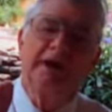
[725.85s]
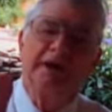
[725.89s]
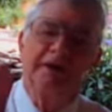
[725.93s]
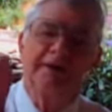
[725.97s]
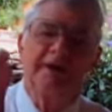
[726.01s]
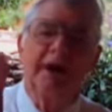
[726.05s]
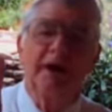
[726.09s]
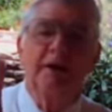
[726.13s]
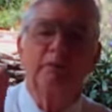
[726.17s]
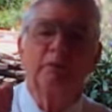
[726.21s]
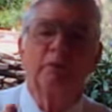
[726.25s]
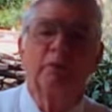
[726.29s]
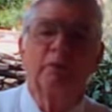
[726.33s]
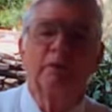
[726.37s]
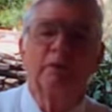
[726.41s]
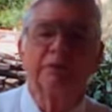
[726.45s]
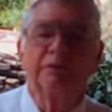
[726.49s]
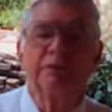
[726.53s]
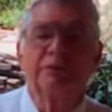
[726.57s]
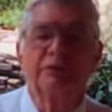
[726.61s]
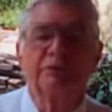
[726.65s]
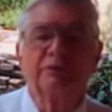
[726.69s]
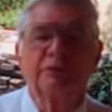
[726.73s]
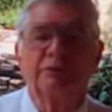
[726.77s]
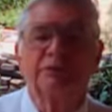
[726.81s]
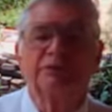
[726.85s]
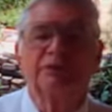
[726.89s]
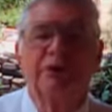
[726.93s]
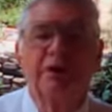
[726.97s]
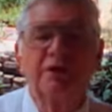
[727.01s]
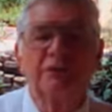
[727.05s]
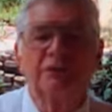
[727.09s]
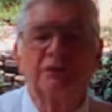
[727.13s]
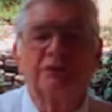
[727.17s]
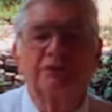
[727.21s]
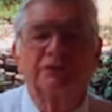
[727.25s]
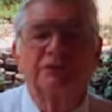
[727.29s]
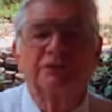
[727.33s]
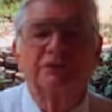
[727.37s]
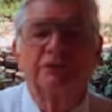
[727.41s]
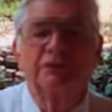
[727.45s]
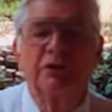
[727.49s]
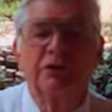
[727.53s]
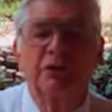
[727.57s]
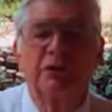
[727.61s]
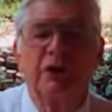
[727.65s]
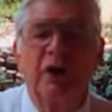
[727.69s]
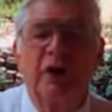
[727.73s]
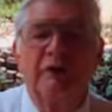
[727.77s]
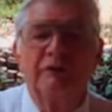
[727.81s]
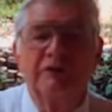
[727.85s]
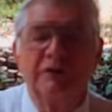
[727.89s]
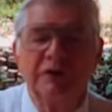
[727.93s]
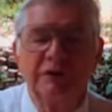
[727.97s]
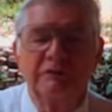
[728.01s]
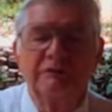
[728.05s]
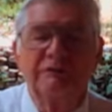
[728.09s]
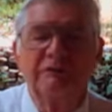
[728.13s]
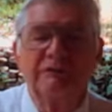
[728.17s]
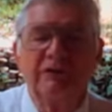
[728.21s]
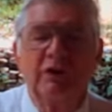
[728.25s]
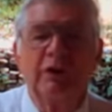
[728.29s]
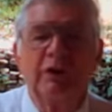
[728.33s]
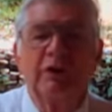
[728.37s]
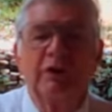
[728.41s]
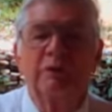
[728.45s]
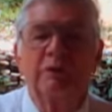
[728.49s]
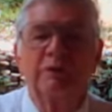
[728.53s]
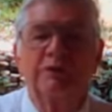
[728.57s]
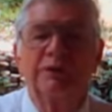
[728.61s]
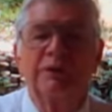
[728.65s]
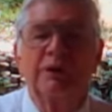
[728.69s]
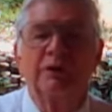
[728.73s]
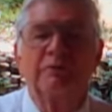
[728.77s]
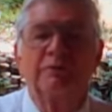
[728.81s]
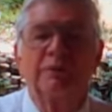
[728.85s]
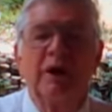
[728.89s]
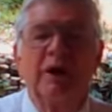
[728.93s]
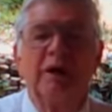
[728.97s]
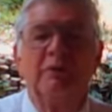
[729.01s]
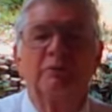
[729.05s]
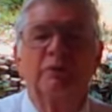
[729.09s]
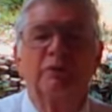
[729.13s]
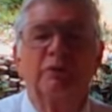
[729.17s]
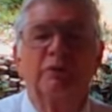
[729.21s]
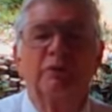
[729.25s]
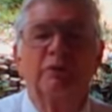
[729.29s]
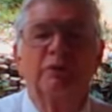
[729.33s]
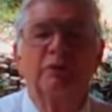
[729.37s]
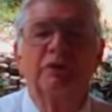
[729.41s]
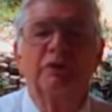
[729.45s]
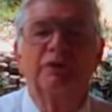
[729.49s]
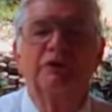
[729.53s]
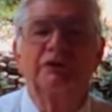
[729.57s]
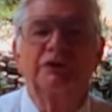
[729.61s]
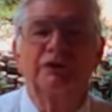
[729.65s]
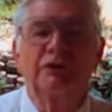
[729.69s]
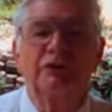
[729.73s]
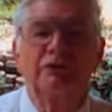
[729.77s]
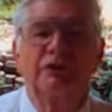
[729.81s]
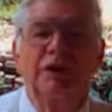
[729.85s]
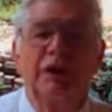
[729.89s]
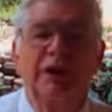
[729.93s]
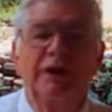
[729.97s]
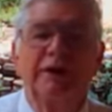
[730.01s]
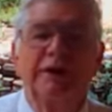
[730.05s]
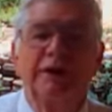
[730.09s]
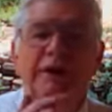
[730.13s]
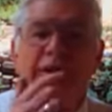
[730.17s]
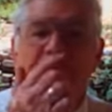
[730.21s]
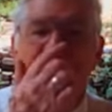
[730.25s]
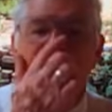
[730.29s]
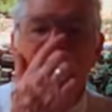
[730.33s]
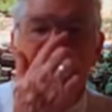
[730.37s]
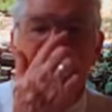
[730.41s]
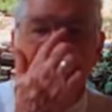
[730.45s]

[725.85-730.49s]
And I'm one of the results of him following that Bible today.